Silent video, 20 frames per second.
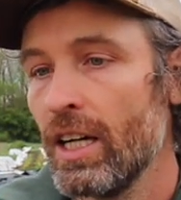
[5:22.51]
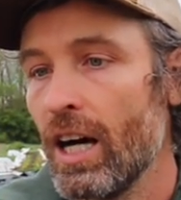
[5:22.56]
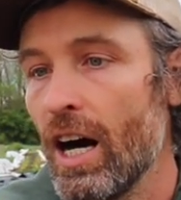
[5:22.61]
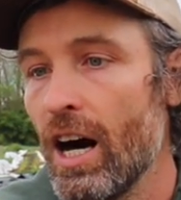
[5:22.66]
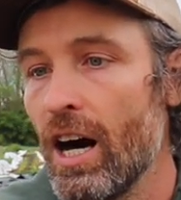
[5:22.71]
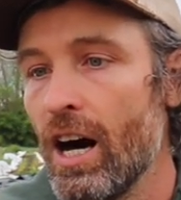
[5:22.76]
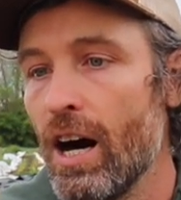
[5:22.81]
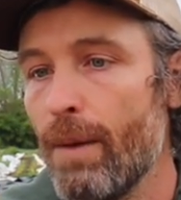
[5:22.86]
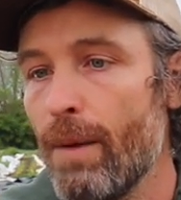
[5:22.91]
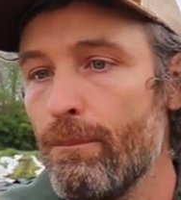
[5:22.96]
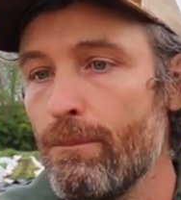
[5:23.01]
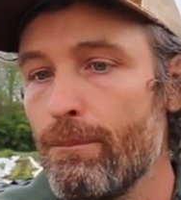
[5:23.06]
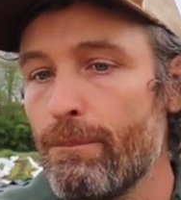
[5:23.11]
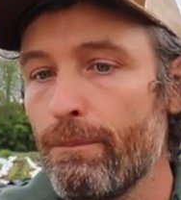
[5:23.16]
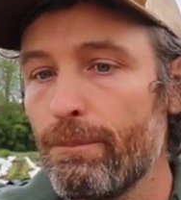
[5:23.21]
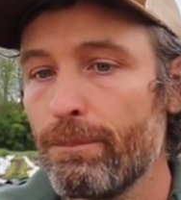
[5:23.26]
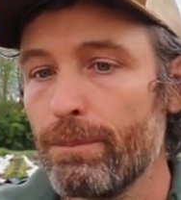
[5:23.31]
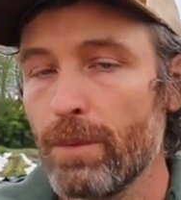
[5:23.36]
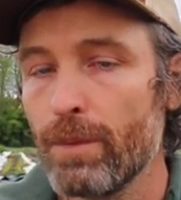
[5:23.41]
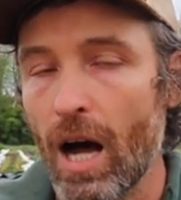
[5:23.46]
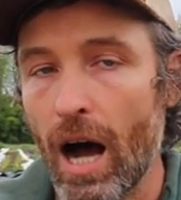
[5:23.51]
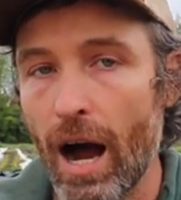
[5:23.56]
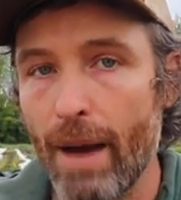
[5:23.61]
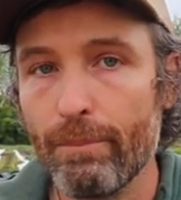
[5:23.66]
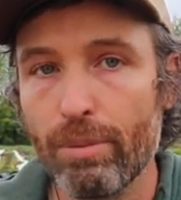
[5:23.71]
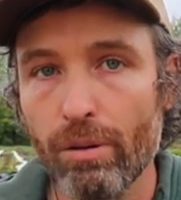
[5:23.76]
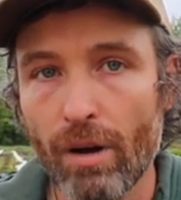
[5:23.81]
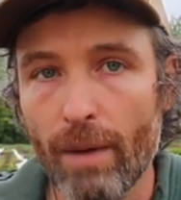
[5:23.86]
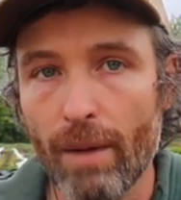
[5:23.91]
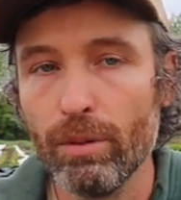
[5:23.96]
Um,
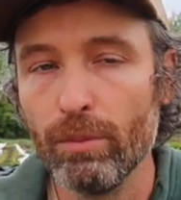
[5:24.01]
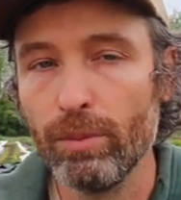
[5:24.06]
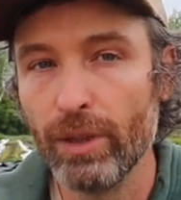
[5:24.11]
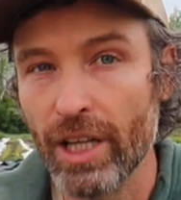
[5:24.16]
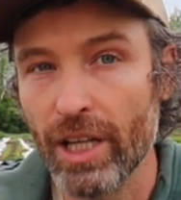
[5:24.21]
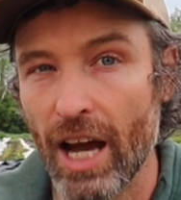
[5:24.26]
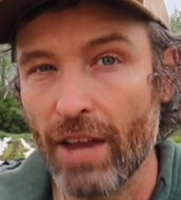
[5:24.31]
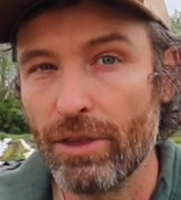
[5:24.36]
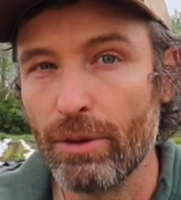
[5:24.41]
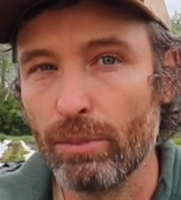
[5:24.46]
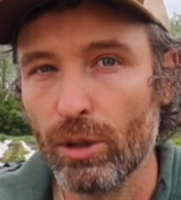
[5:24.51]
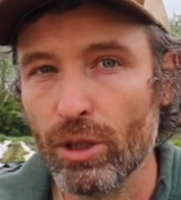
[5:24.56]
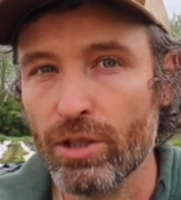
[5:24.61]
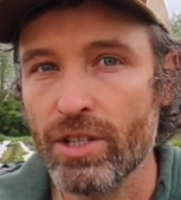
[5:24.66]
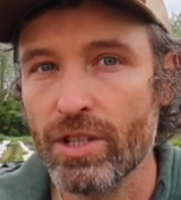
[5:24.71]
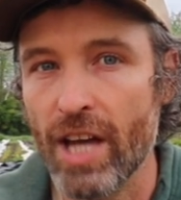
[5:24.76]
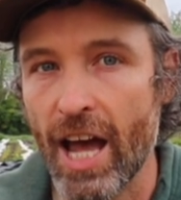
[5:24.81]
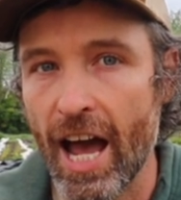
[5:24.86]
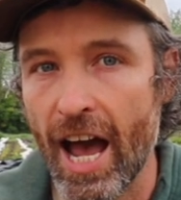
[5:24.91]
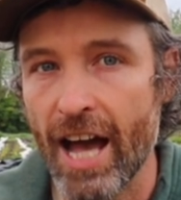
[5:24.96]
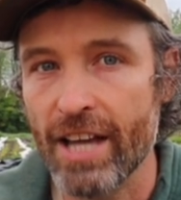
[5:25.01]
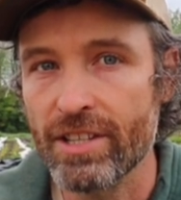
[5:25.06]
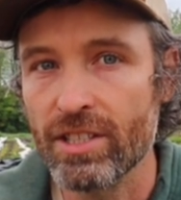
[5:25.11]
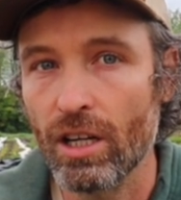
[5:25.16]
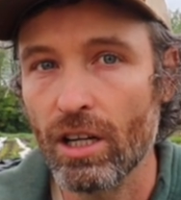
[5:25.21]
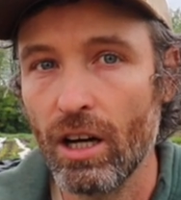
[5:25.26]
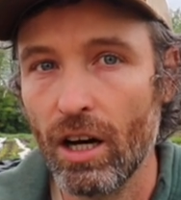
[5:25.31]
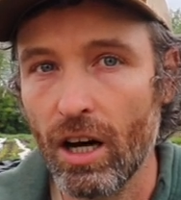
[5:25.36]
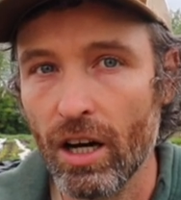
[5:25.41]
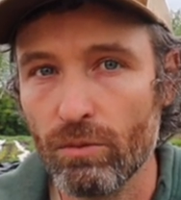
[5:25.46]
I'm probably not the person to
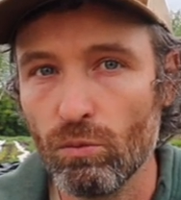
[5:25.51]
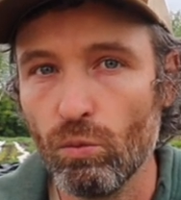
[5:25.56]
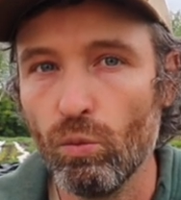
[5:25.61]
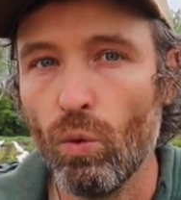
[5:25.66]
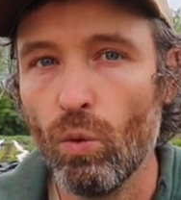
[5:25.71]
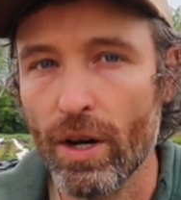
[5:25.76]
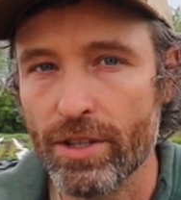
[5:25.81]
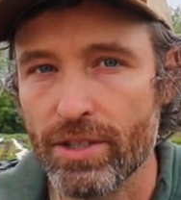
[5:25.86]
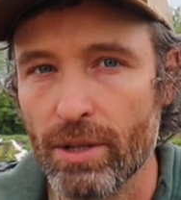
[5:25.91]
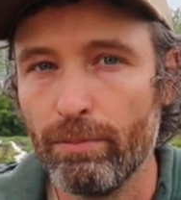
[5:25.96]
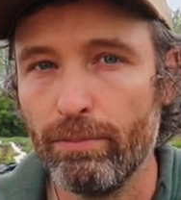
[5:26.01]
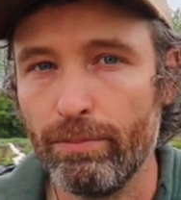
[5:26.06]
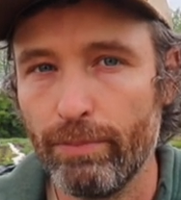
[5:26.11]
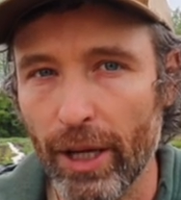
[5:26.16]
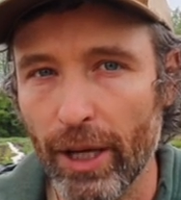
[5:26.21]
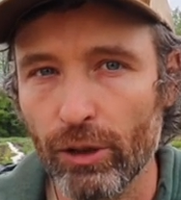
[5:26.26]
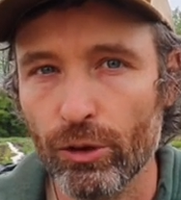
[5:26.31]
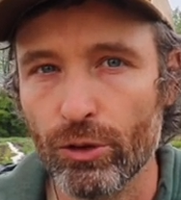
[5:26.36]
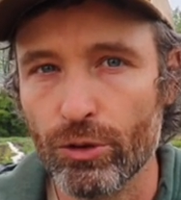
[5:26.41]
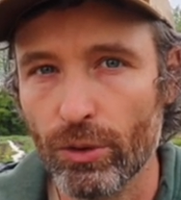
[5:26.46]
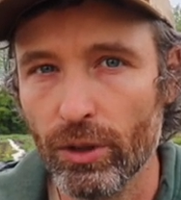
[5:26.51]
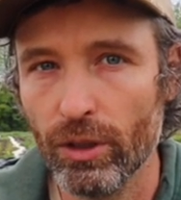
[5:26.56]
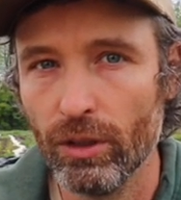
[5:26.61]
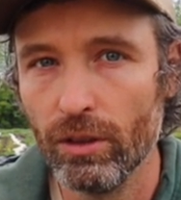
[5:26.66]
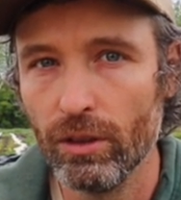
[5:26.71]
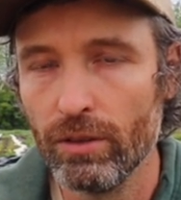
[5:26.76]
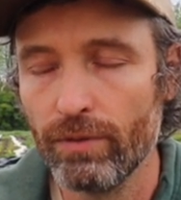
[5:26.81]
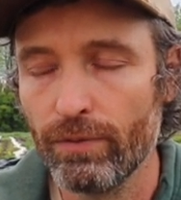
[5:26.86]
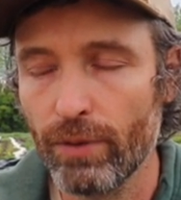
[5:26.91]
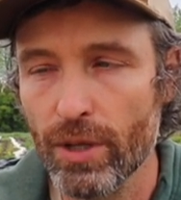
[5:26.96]
ask on what's a better
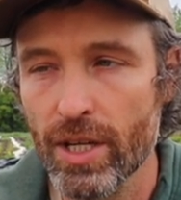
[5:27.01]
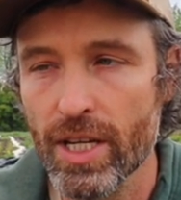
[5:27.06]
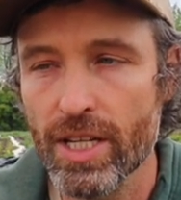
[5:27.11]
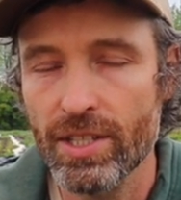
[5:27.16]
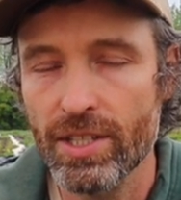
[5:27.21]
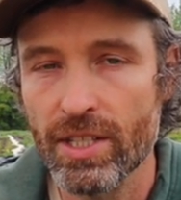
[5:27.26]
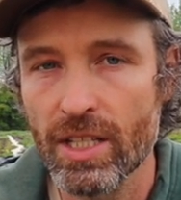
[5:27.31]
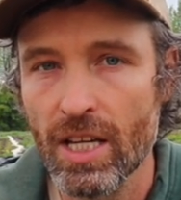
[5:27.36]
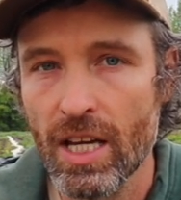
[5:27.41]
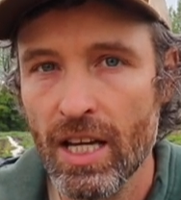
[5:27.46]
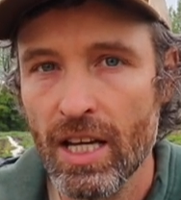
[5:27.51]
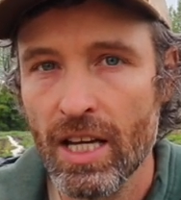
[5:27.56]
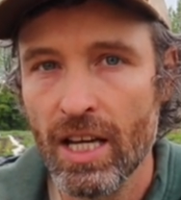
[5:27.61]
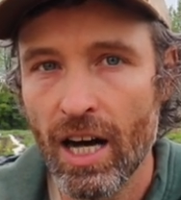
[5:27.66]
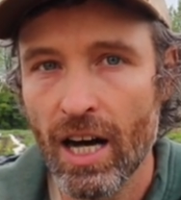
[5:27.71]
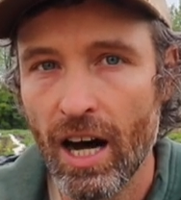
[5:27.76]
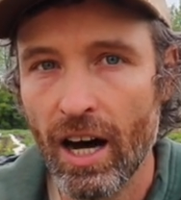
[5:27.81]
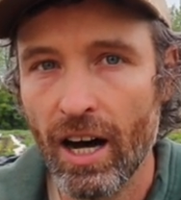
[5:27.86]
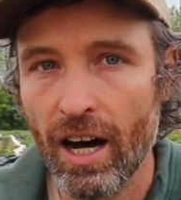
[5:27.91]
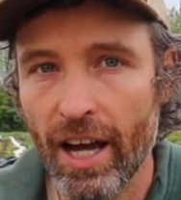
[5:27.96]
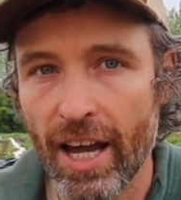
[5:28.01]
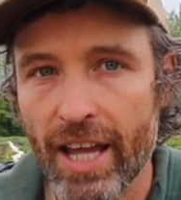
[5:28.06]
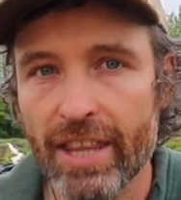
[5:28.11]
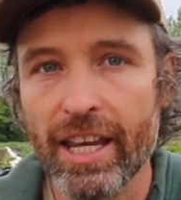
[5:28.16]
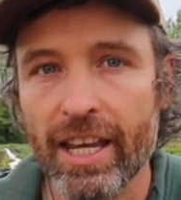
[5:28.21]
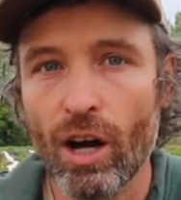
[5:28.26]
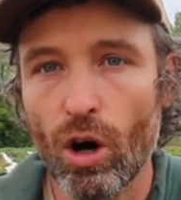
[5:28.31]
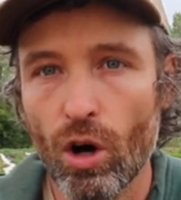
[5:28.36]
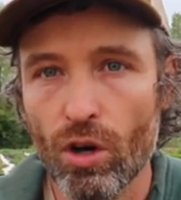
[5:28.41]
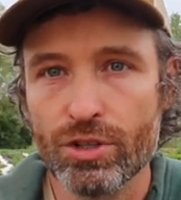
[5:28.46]
drill for this. Uh, and
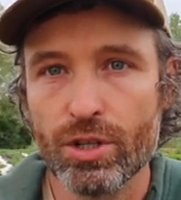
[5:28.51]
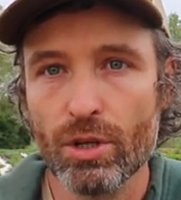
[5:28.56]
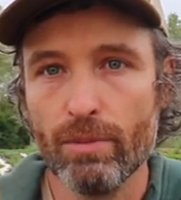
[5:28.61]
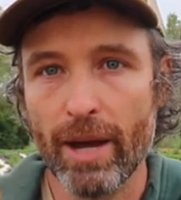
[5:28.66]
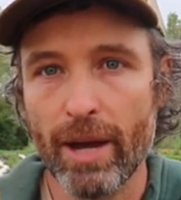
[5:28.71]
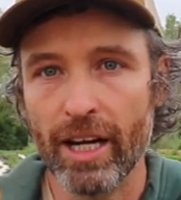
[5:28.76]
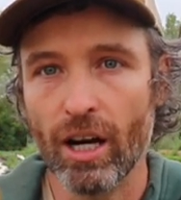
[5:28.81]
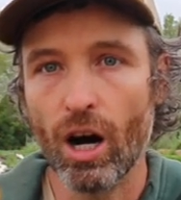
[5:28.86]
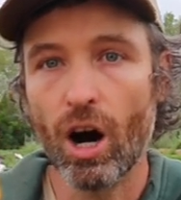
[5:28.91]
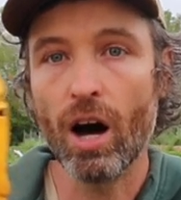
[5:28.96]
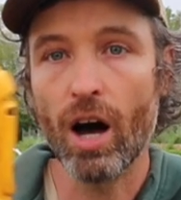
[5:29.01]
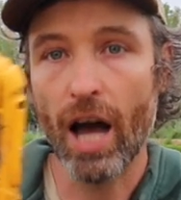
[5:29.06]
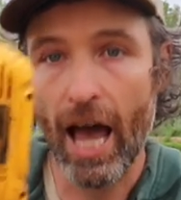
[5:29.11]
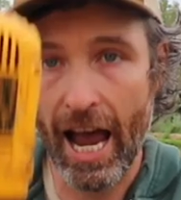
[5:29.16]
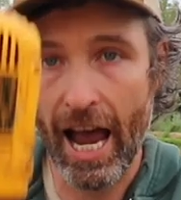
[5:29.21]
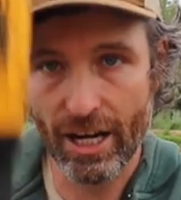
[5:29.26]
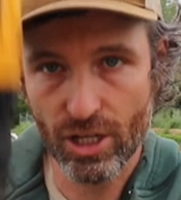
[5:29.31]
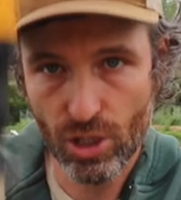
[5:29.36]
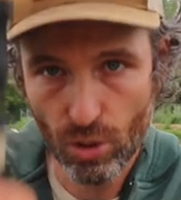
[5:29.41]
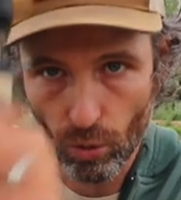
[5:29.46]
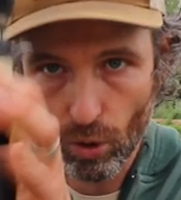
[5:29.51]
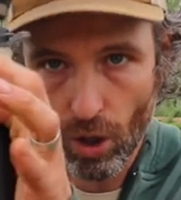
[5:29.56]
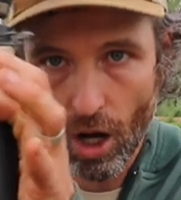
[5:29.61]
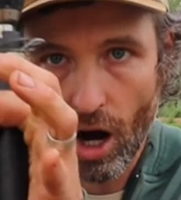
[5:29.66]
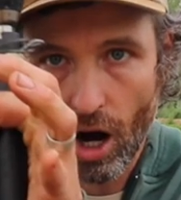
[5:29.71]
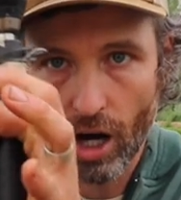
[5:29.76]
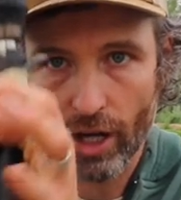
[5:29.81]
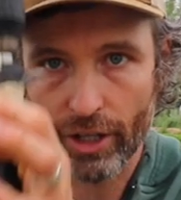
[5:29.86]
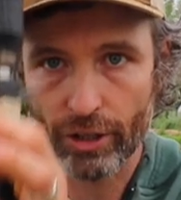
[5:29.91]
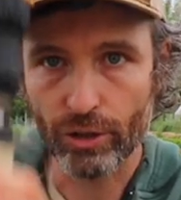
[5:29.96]
they also make actual
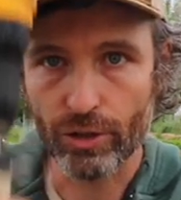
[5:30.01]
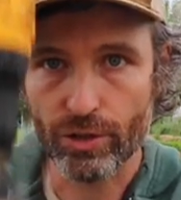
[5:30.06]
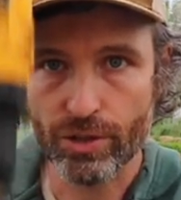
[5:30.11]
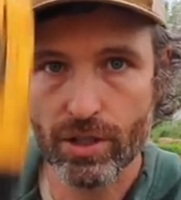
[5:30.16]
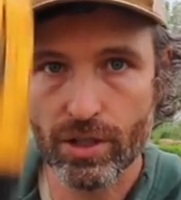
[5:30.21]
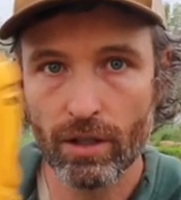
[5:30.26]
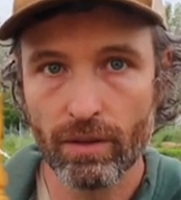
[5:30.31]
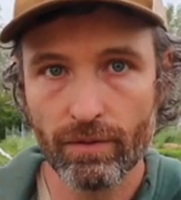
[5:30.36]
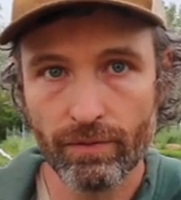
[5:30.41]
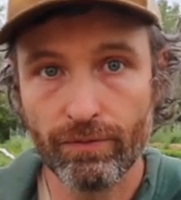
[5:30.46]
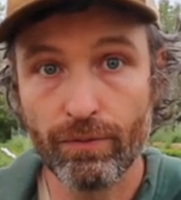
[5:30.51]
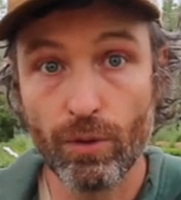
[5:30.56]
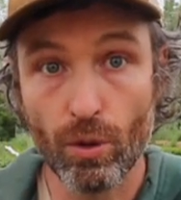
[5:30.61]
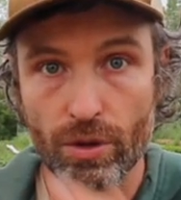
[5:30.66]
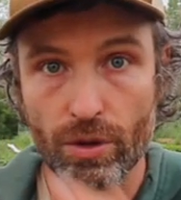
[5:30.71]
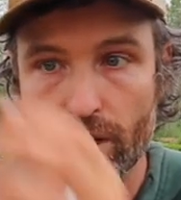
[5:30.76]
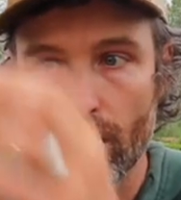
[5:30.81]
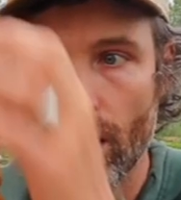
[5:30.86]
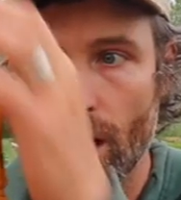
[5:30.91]
augers for the